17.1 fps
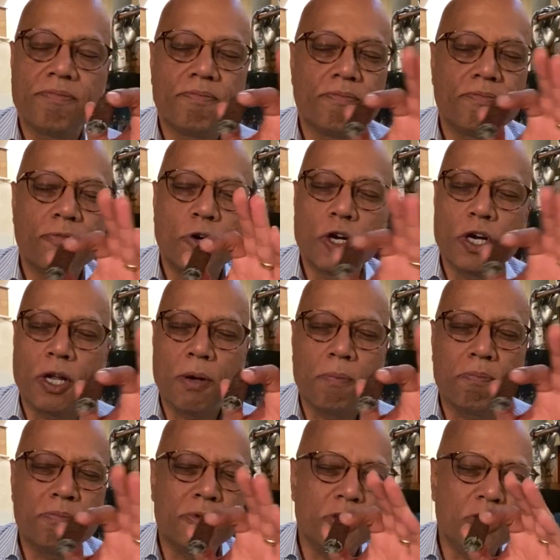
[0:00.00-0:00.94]
what a
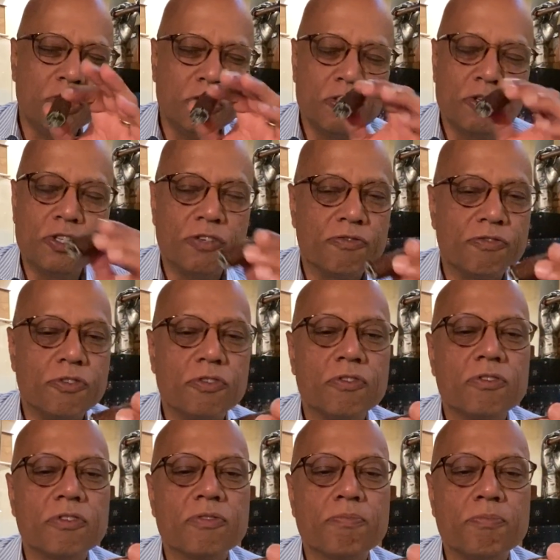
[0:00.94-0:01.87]
beautiful,
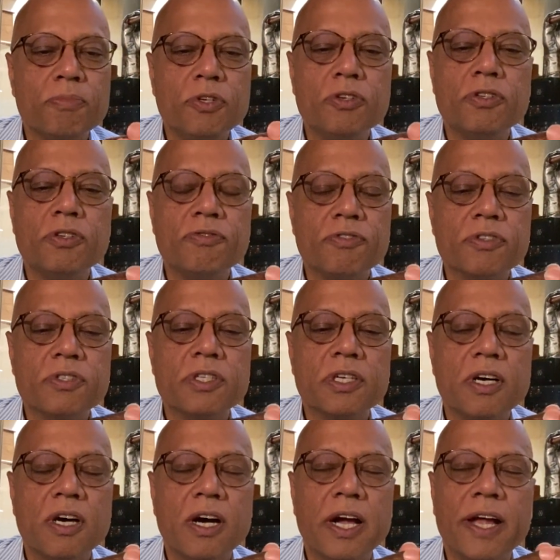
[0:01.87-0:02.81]
beautiful
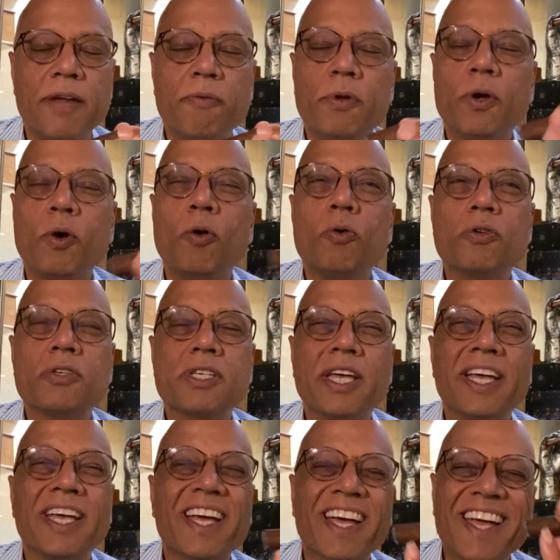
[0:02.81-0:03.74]
cigar. And we all
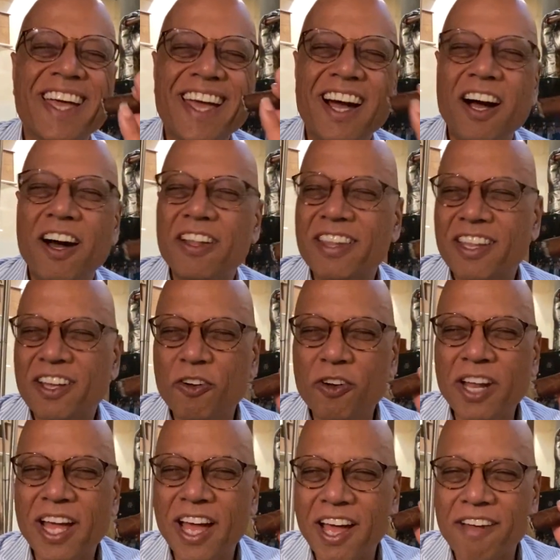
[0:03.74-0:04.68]
say, couldn't
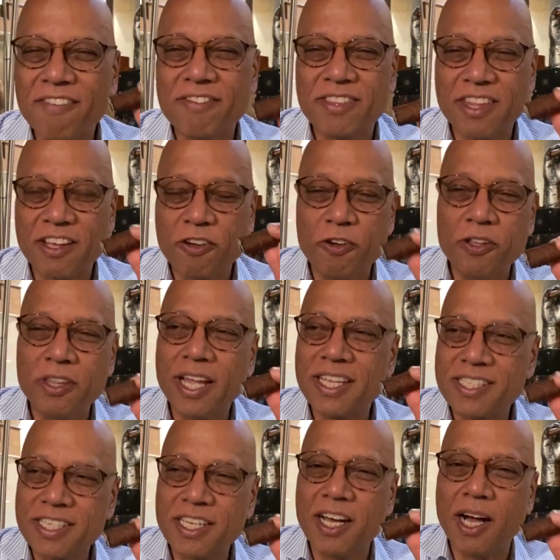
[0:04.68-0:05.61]
that
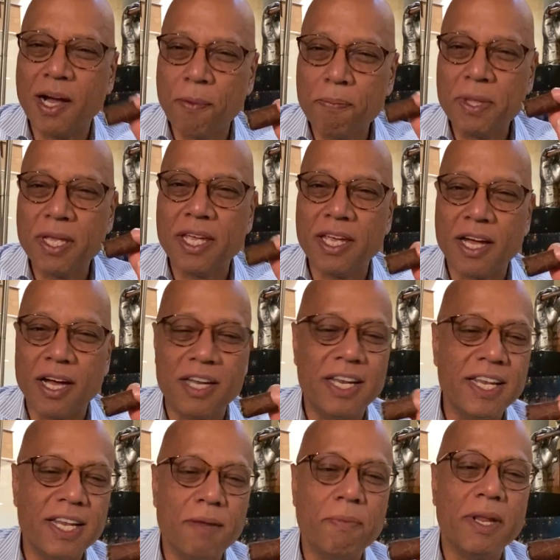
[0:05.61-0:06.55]
cigar be a
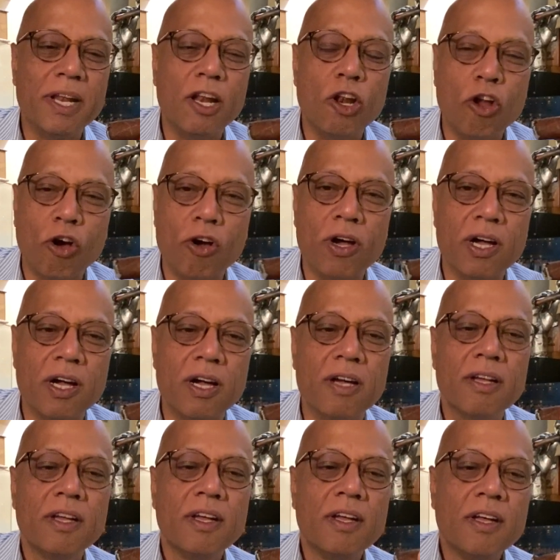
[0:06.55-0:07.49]
little bit longer,
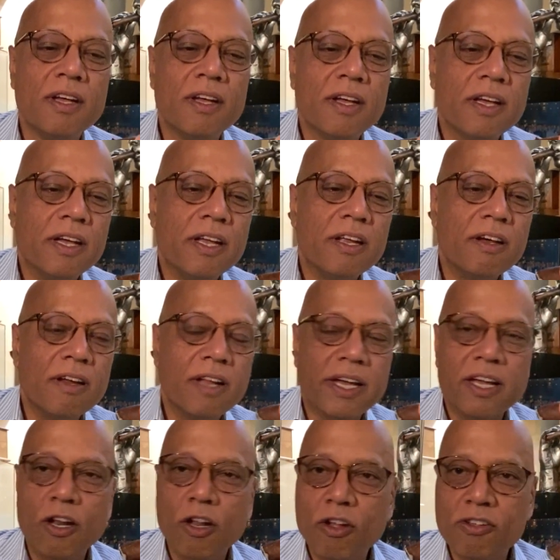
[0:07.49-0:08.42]
you know, like
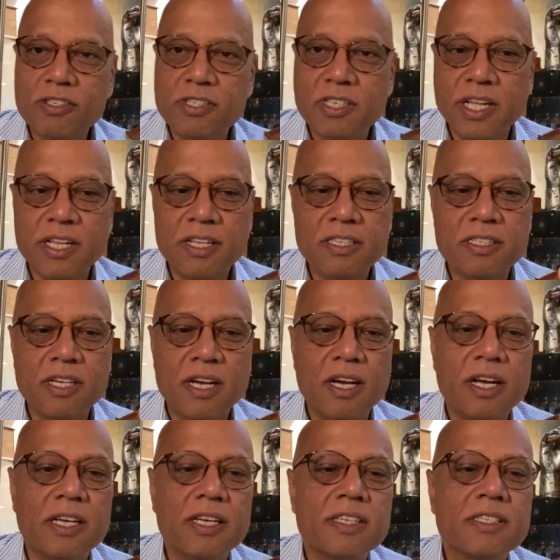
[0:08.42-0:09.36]
a Lonsdale
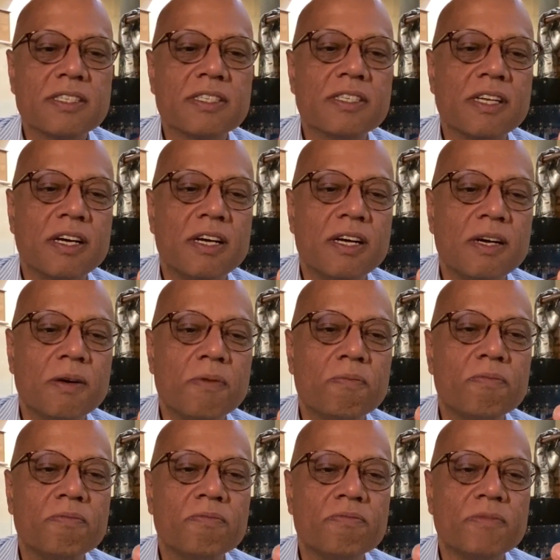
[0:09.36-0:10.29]
size,
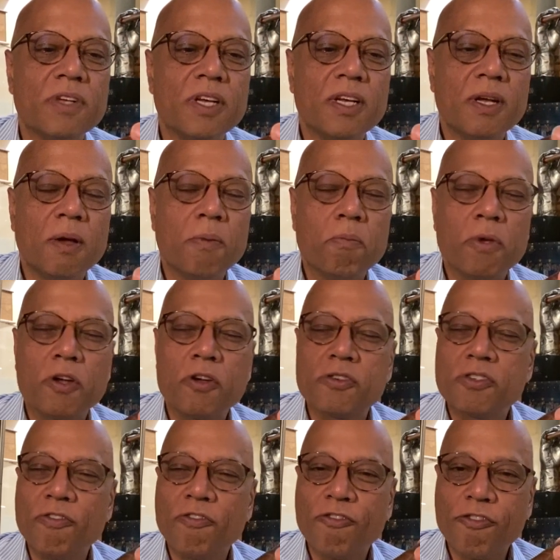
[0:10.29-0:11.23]
because
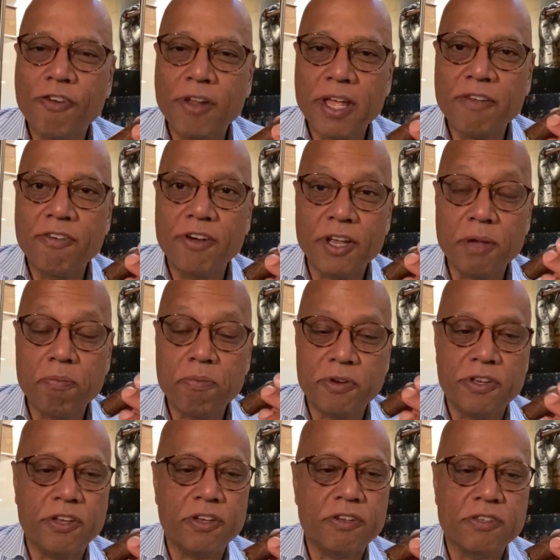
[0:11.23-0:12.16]
the flavor it
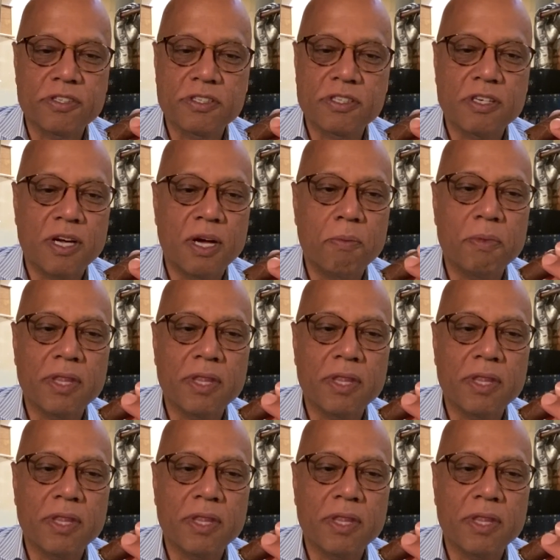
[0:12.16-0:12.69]
produced. I mean,